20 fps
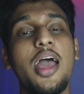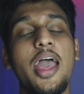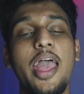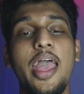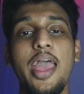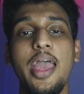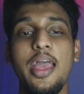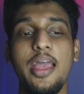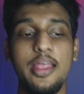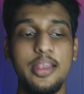
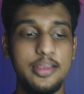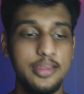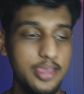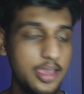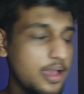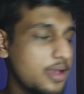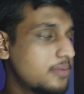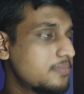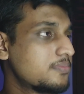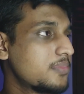And
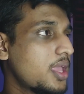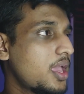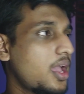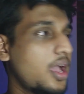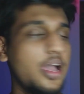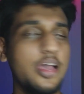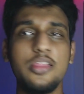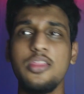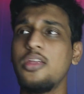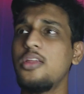
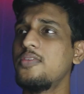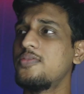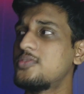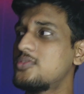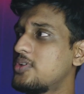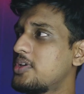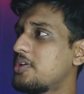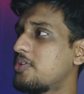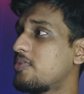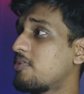I thought of
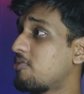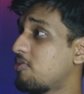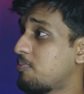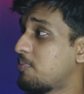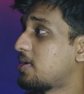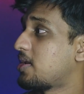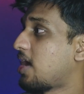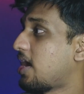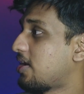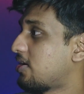doing a review,
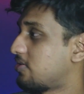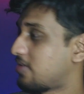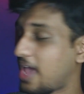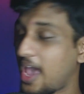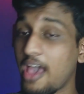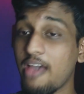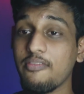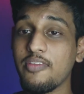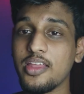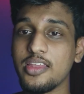but I don't
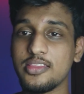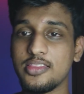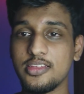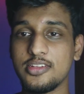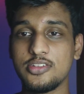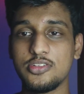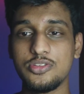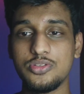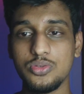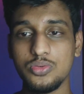have
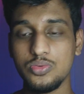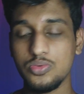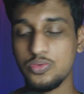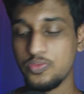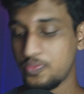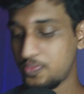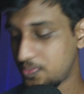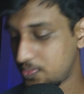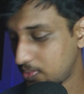anything to do